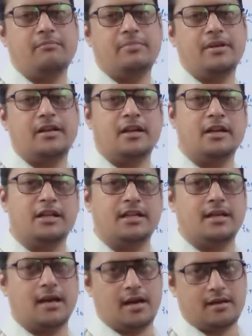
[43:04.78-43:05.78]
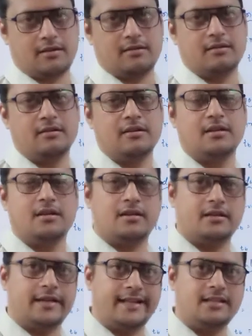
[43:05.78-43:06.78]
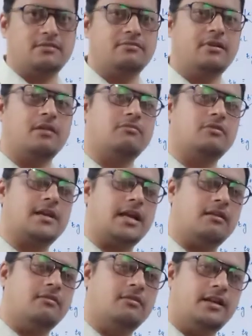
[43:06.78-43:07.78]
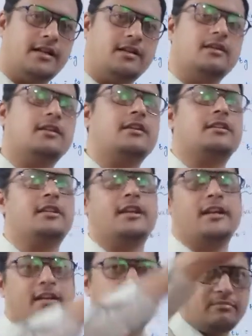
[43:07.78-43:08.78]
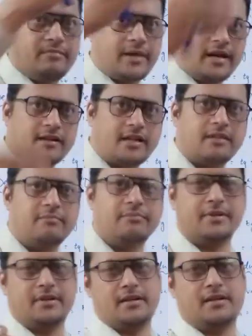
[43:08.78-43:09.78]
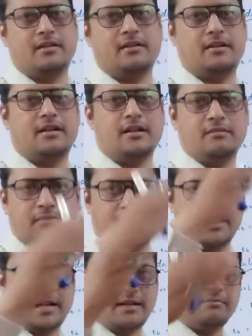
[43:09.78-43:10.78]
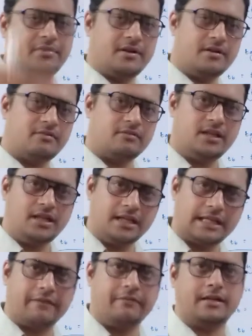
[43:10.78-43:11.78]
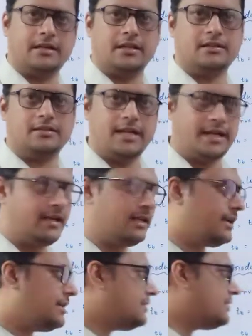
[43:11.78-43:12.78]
period Tr. Next we have to calculate the return back time period. Return back time period to the cavity, that it is